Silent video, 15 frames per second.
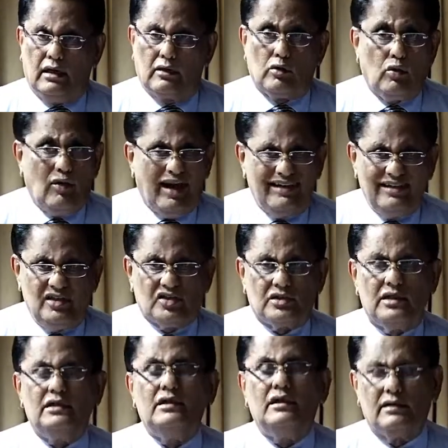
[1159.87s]

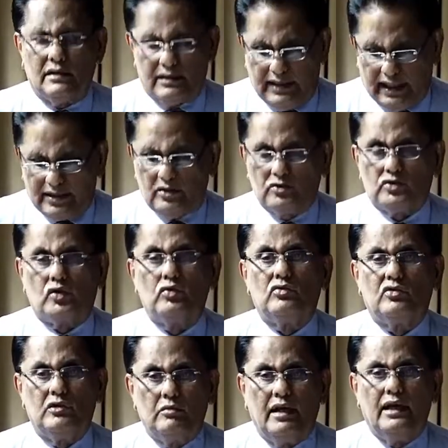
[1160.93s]
coalition, that should
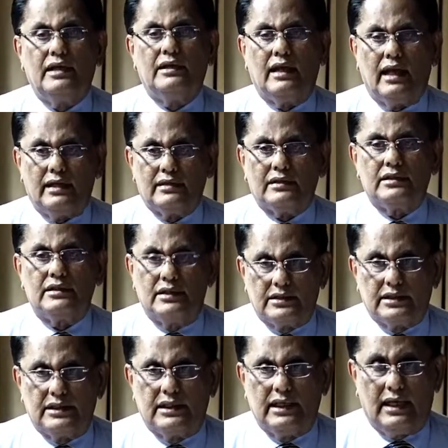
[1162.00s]
remain at 30,